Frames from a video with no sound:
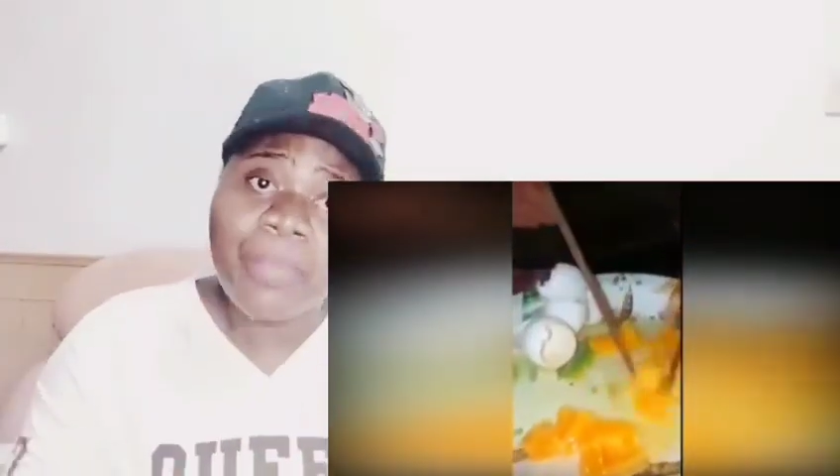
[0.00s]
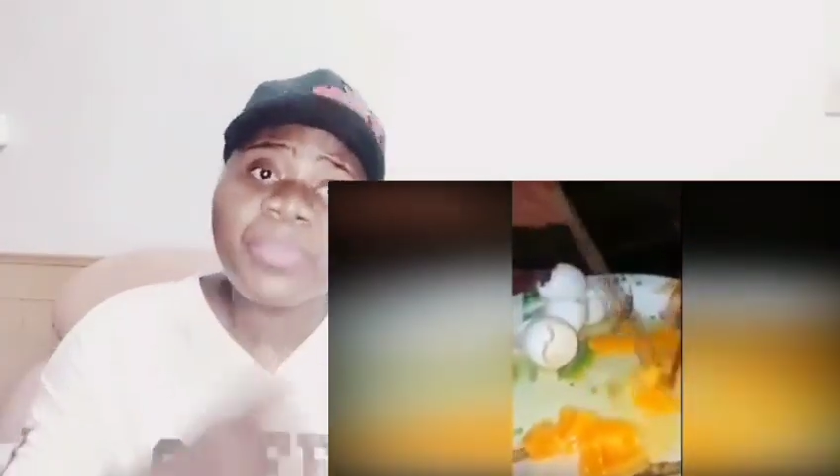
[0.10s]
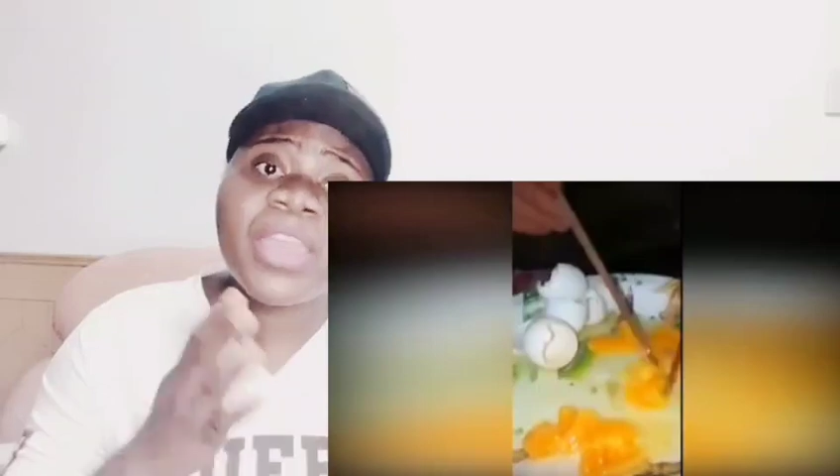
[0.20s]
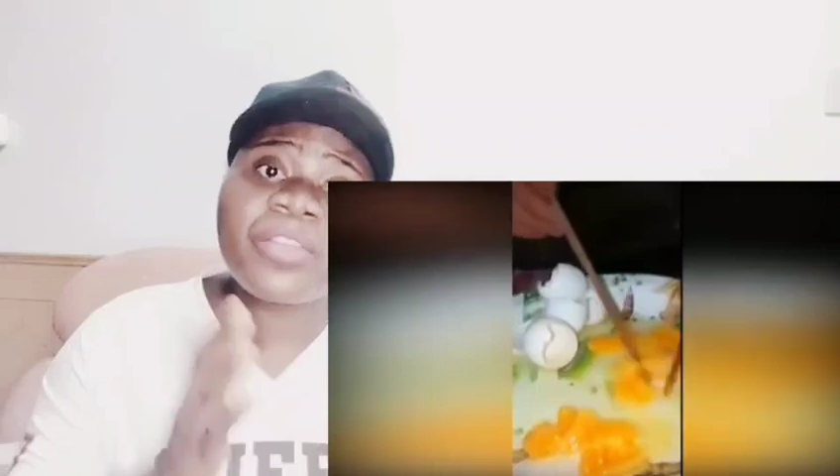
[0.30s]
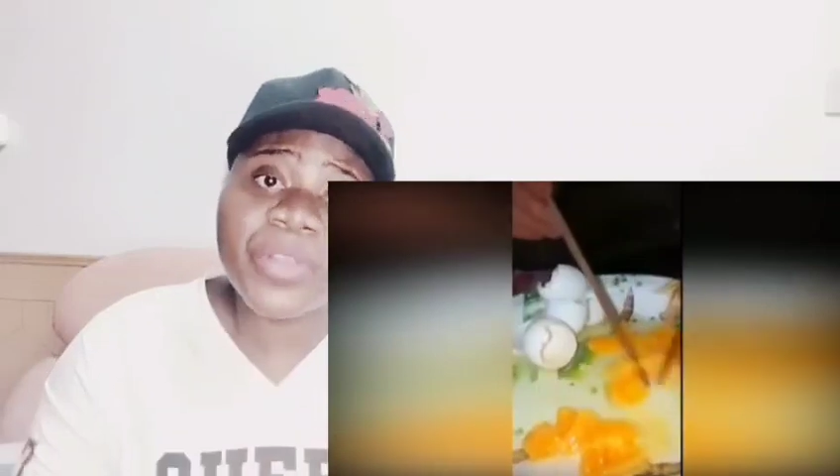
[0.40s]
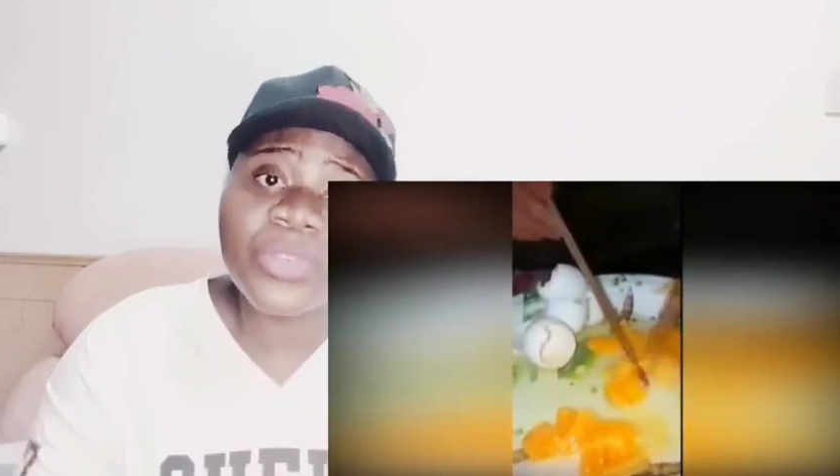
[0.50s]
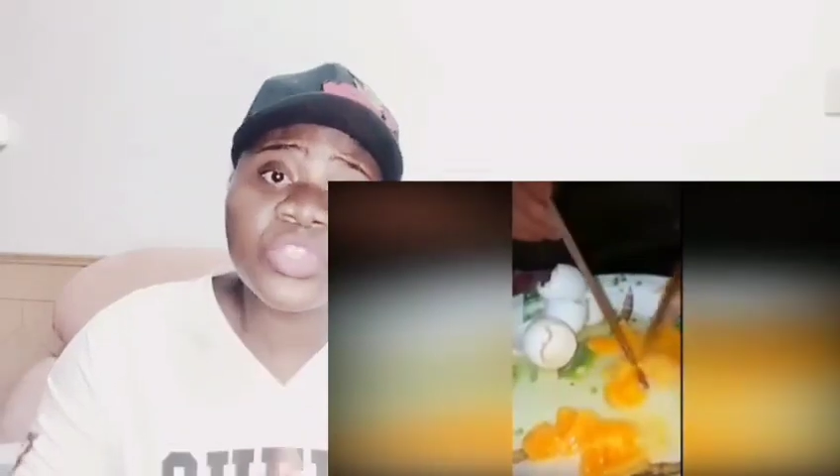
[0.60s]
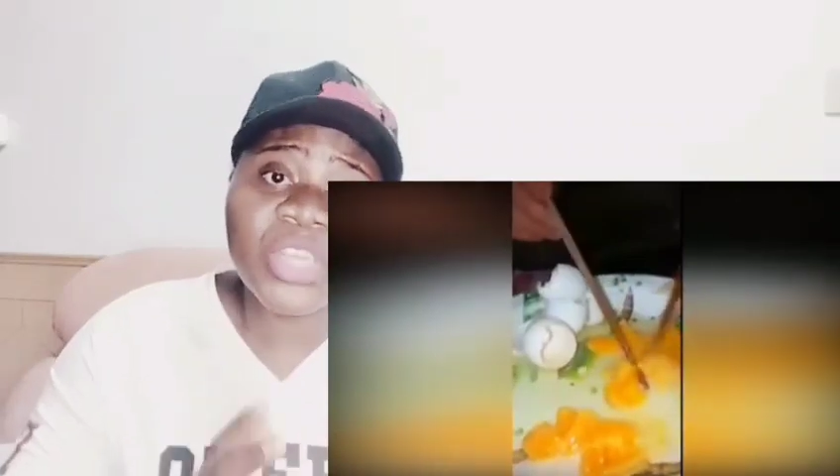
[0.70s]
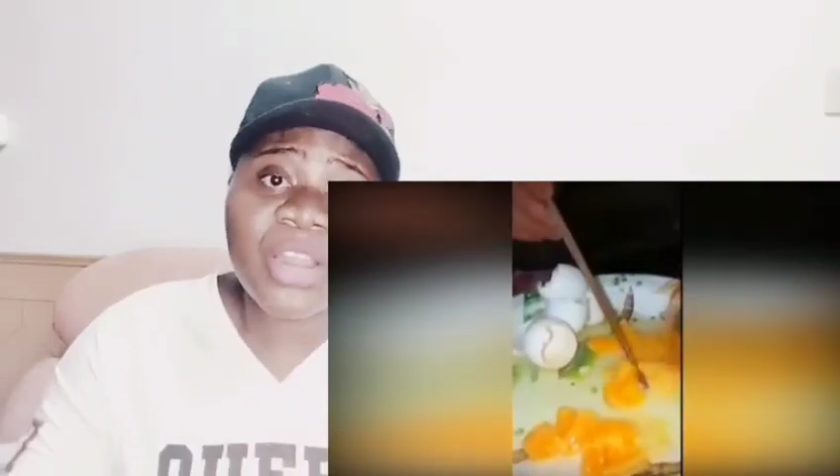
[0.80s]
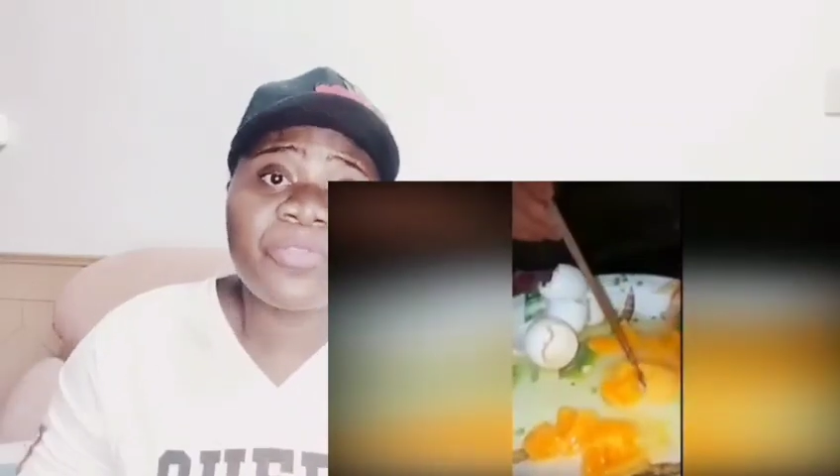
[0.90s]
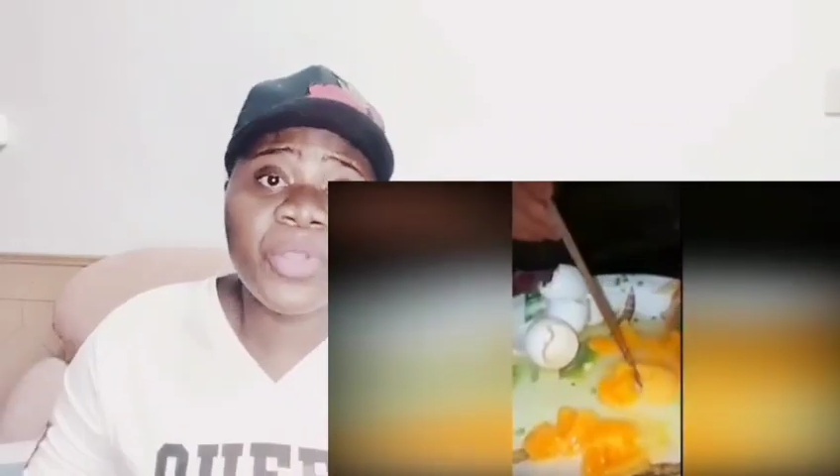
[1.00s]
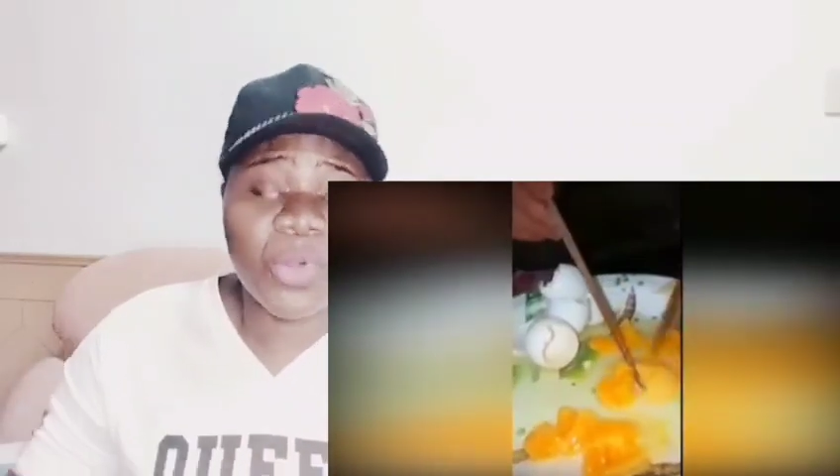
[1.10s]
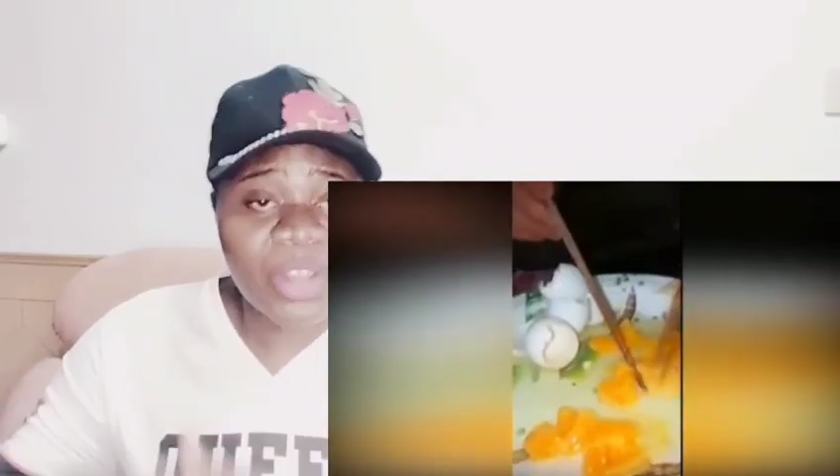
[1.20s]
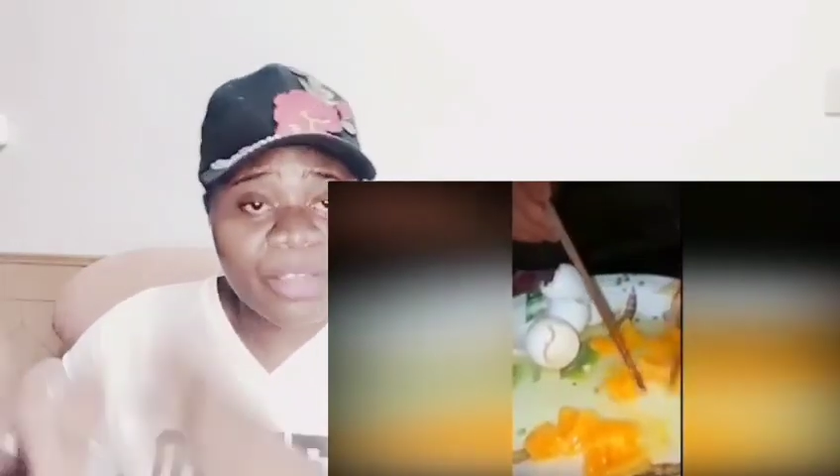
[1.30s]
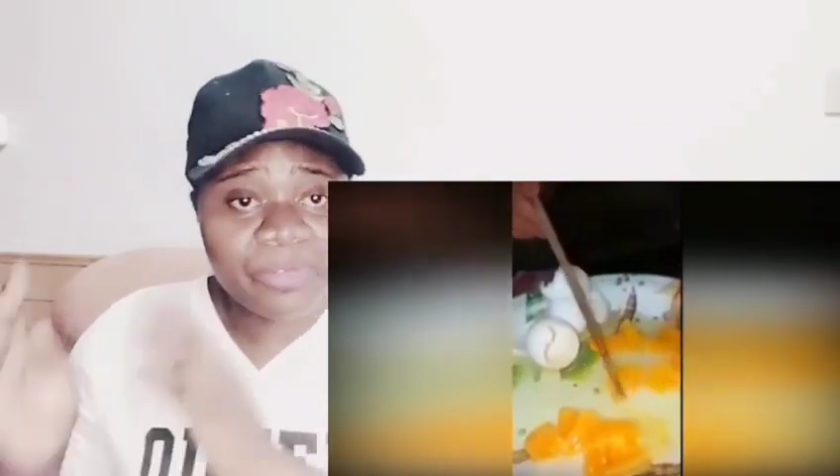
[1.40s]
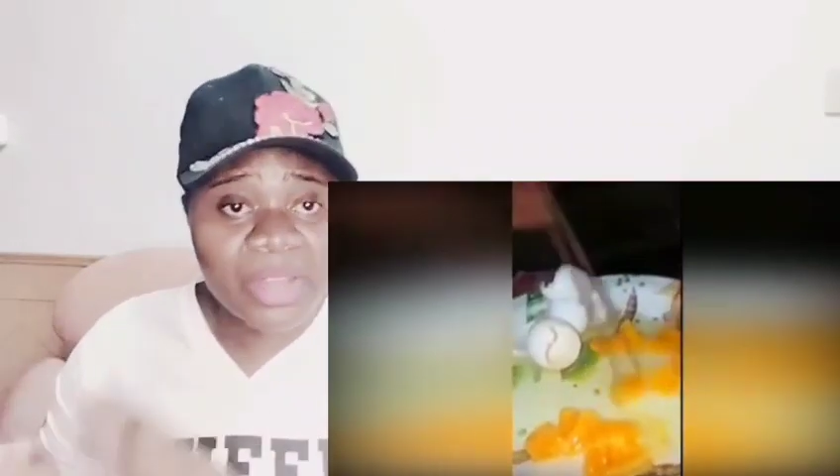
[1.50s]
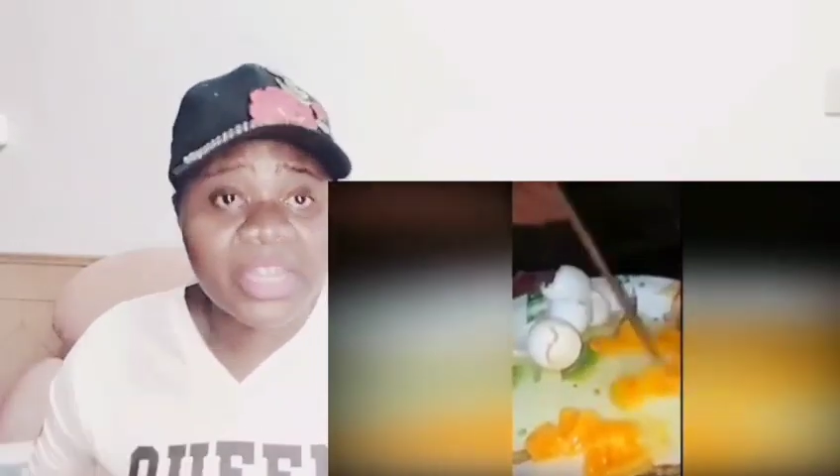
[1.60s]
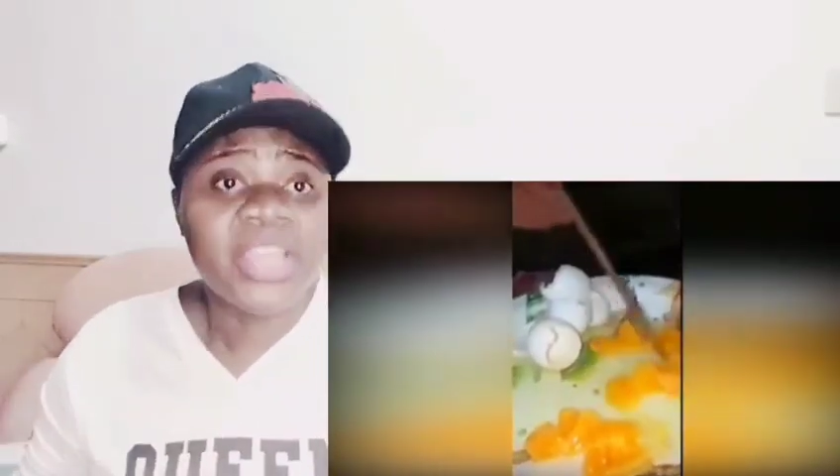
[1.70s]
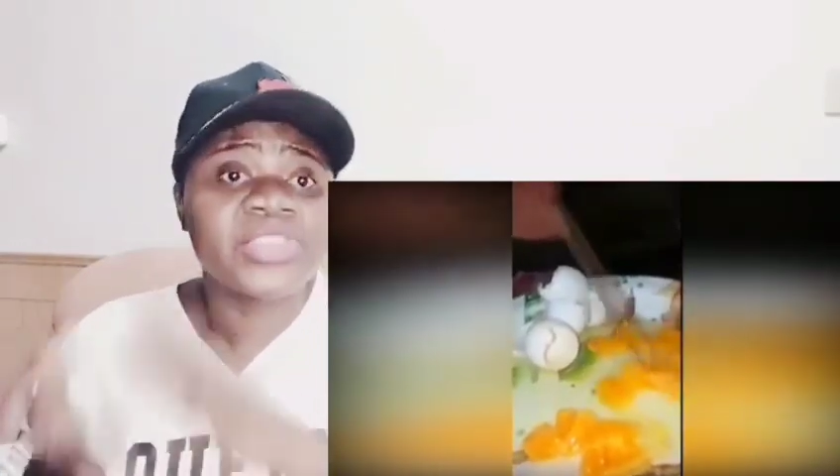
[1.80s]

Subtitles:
May your friend to share it for your other friend.